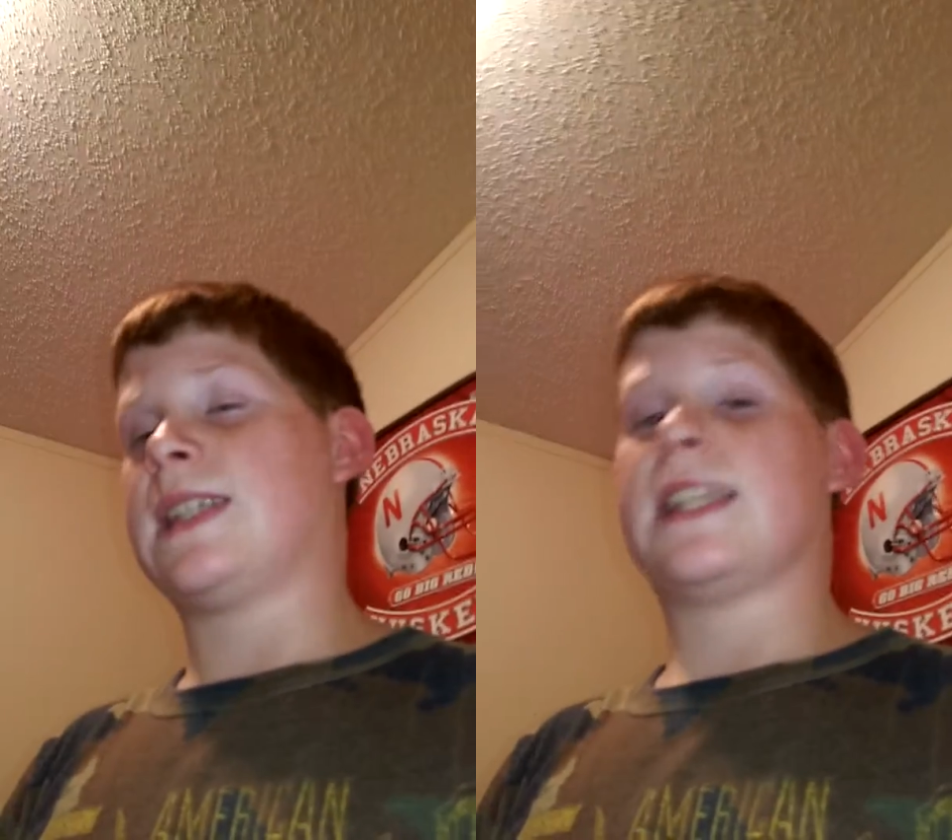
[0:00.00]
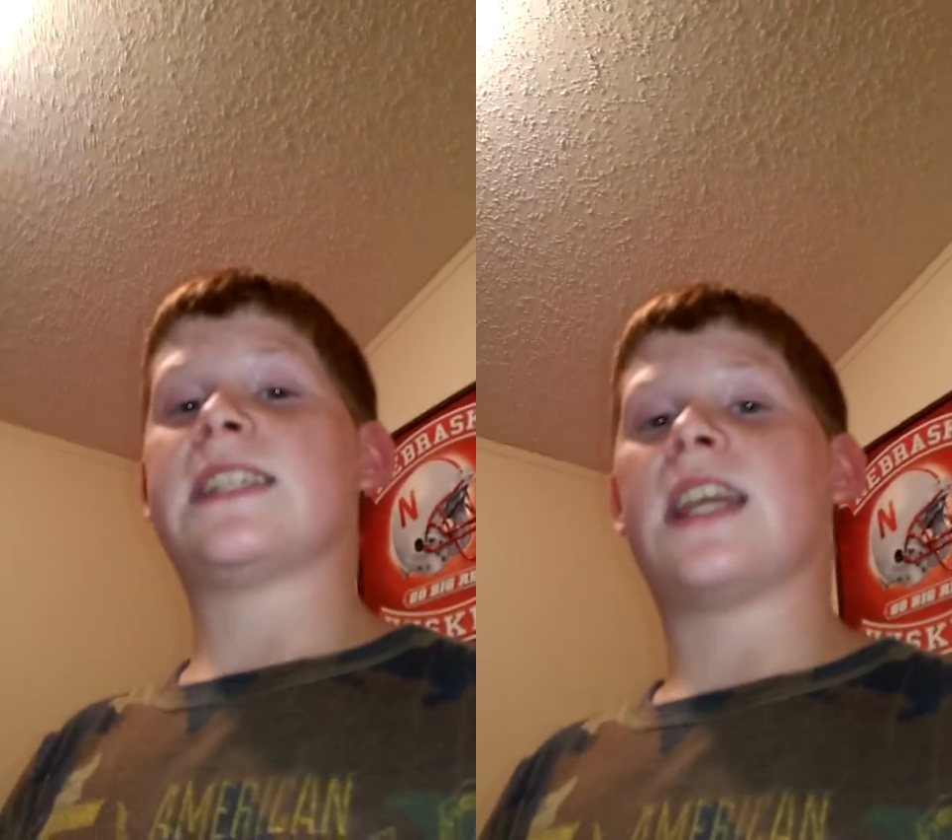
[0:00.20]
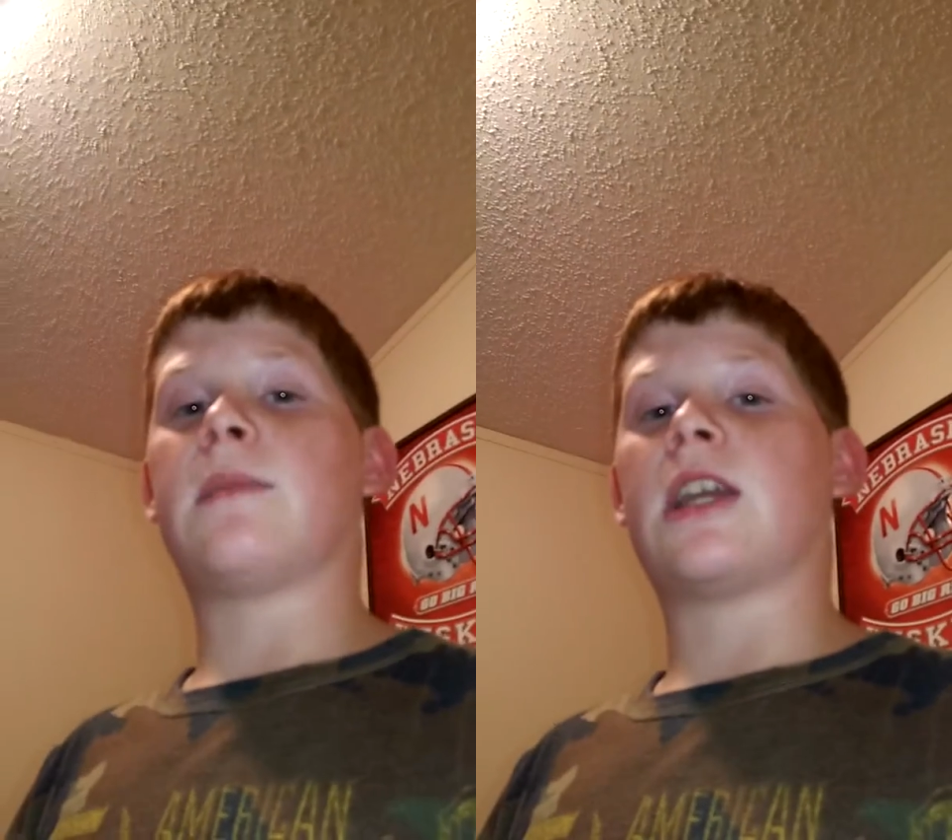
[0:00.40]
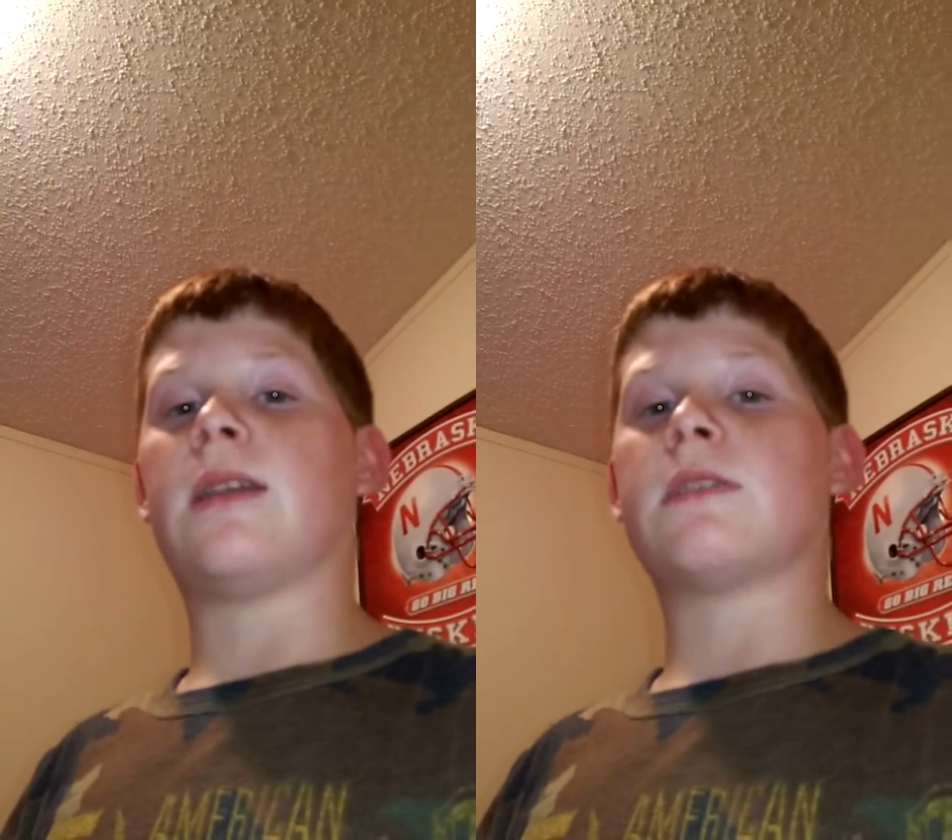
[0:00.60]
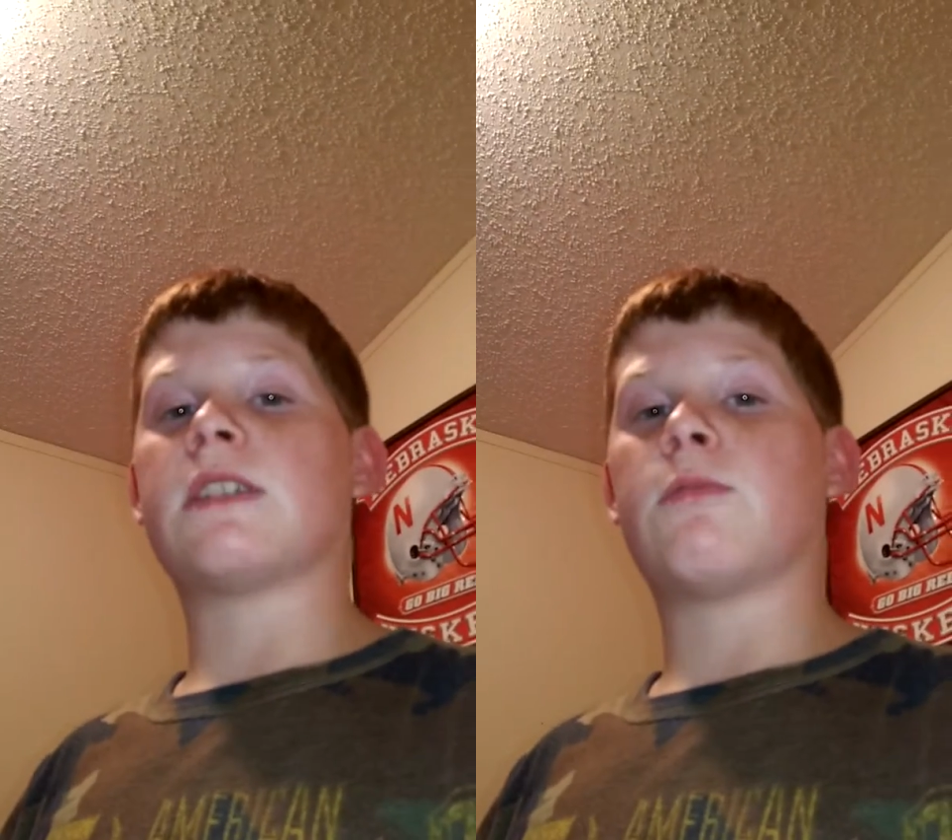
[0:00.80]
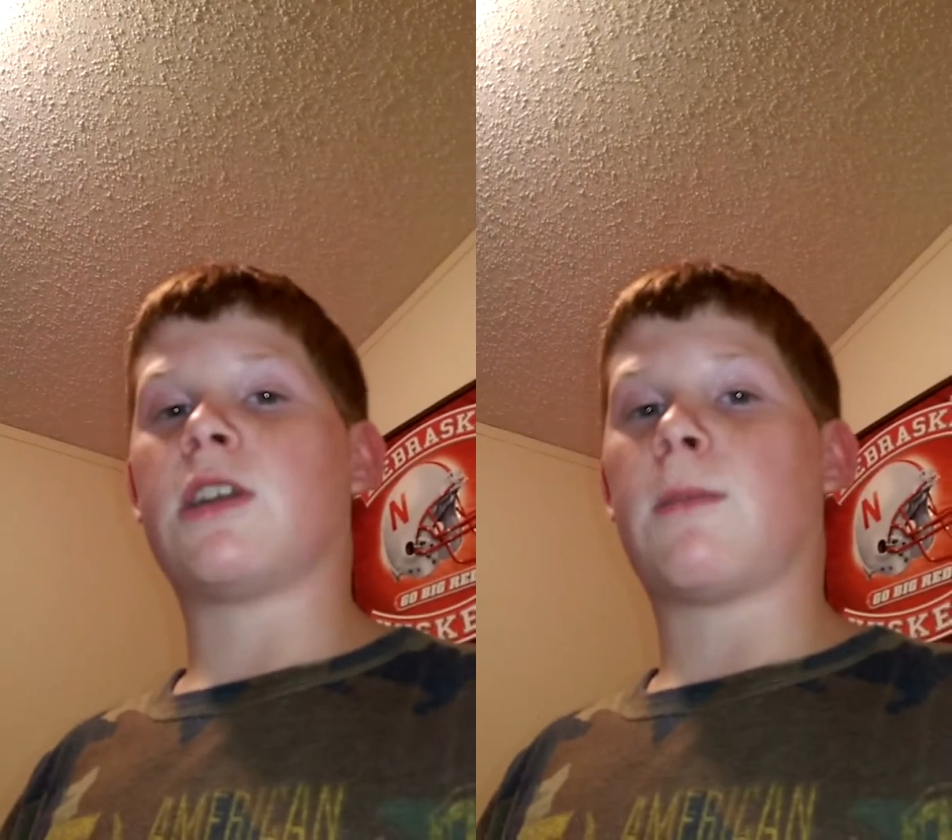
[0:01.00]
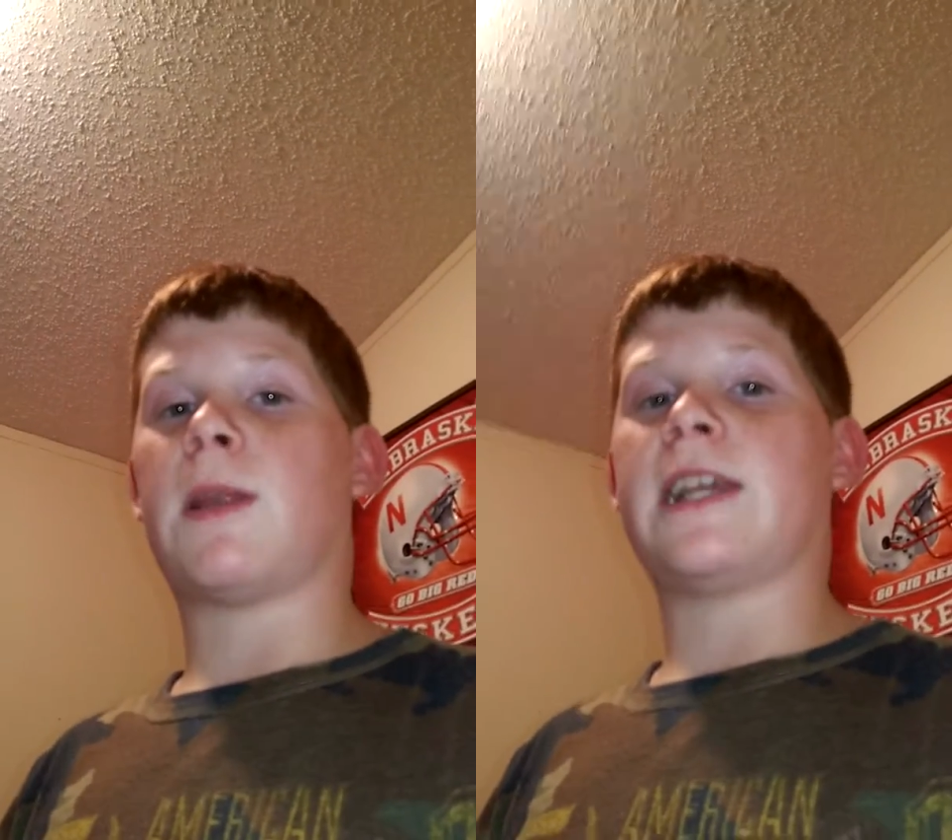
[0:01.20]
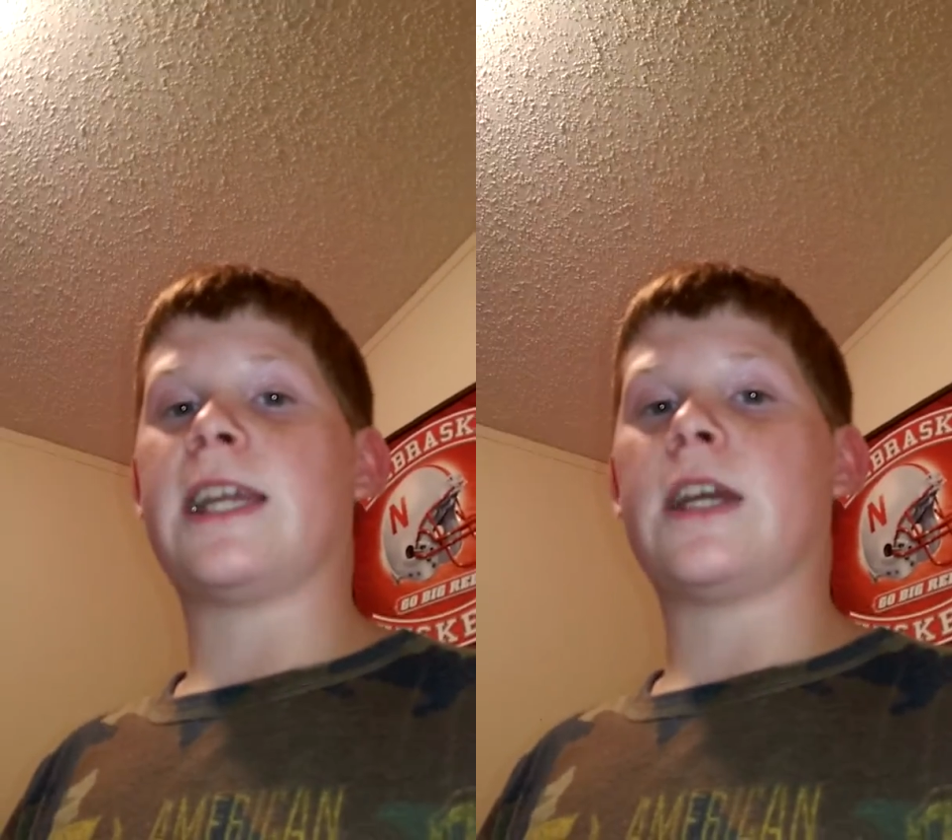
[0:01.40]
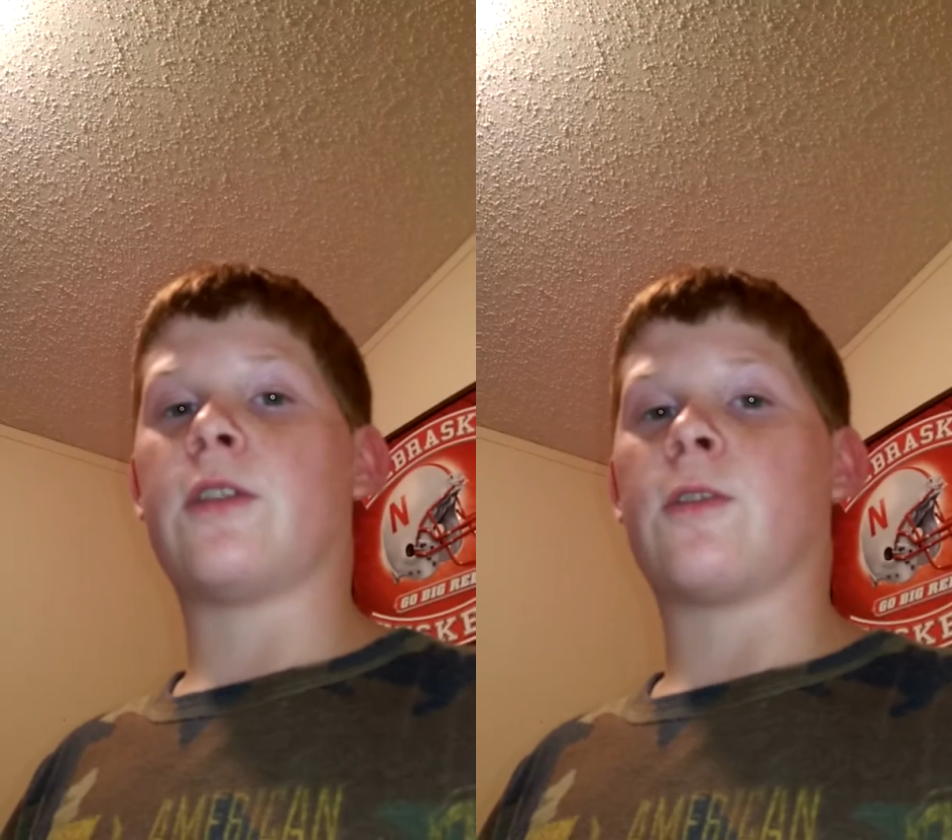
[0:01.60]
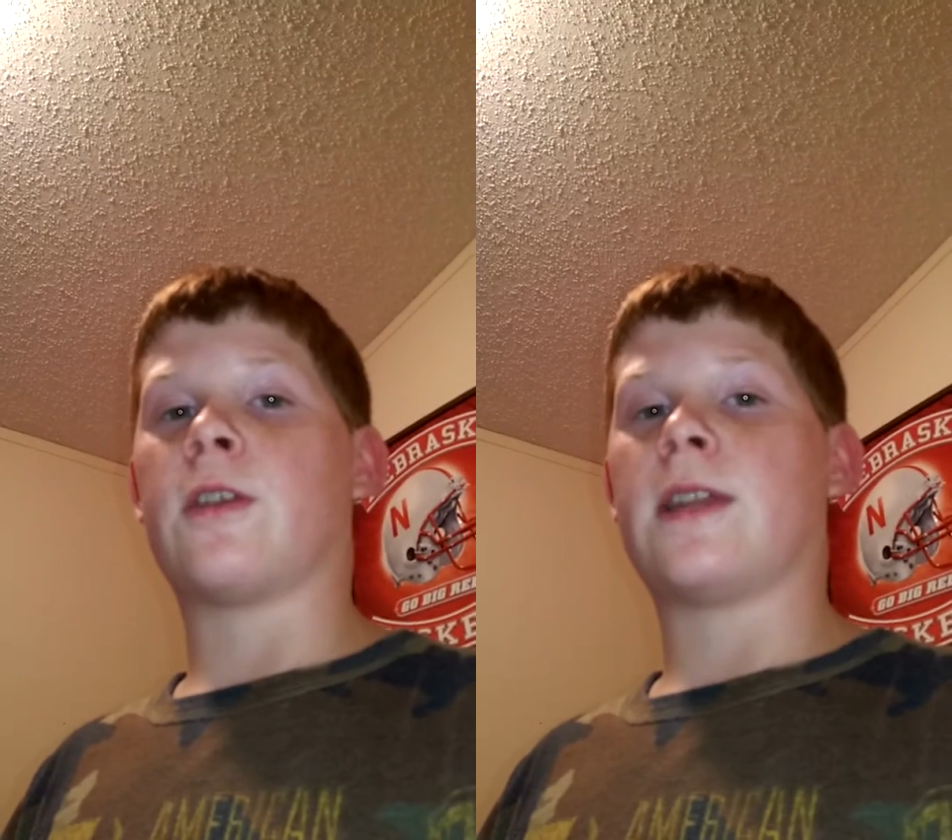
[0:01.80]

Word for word: the same games, we could play together.